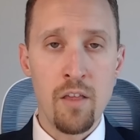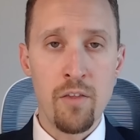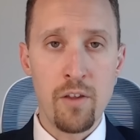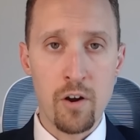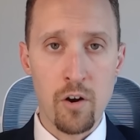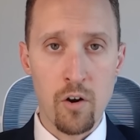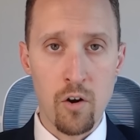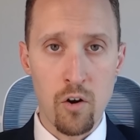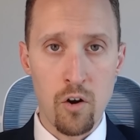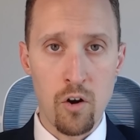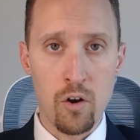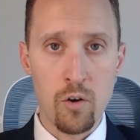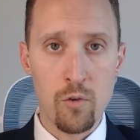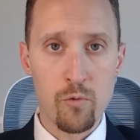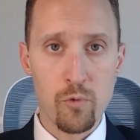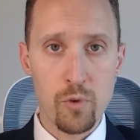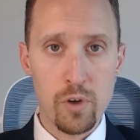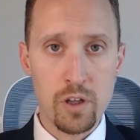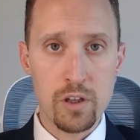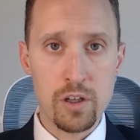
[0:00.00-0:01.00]
They're all
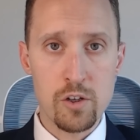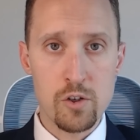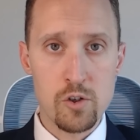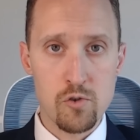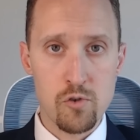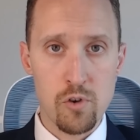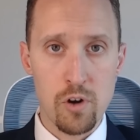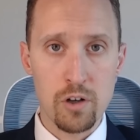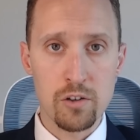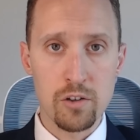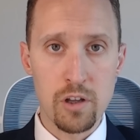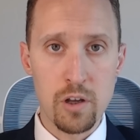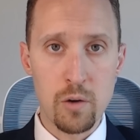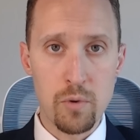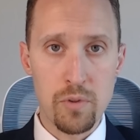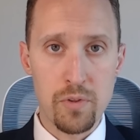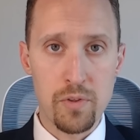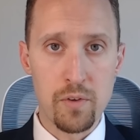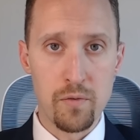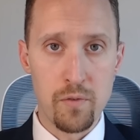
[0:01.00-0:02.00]
really struggling
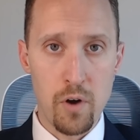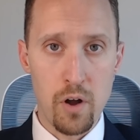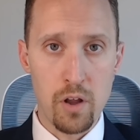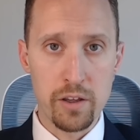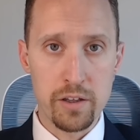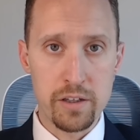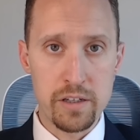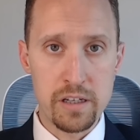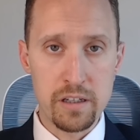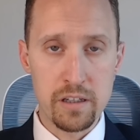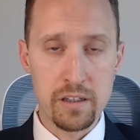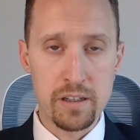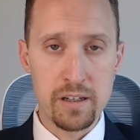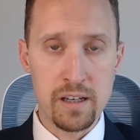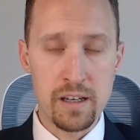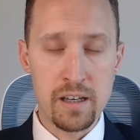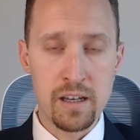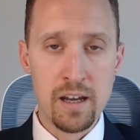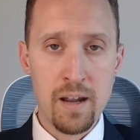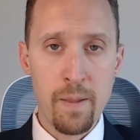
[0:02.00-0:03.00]
with the
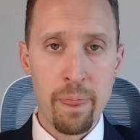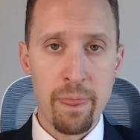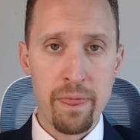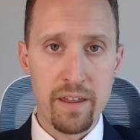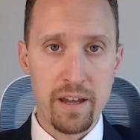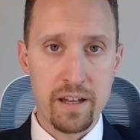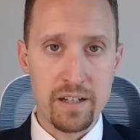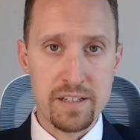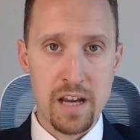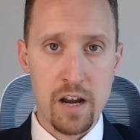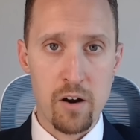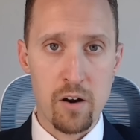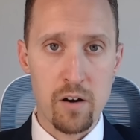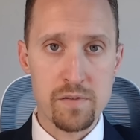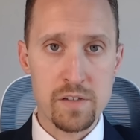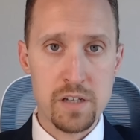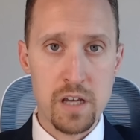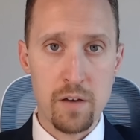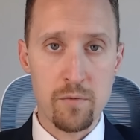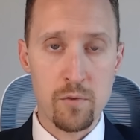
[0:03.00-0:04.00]
volatility that
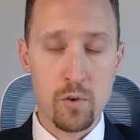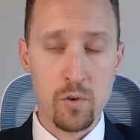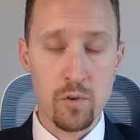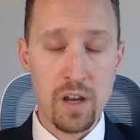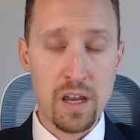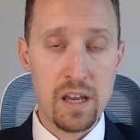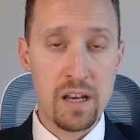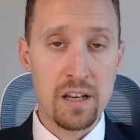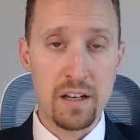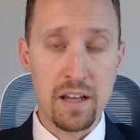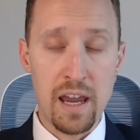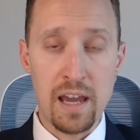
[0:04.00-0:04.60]
tariffs have created.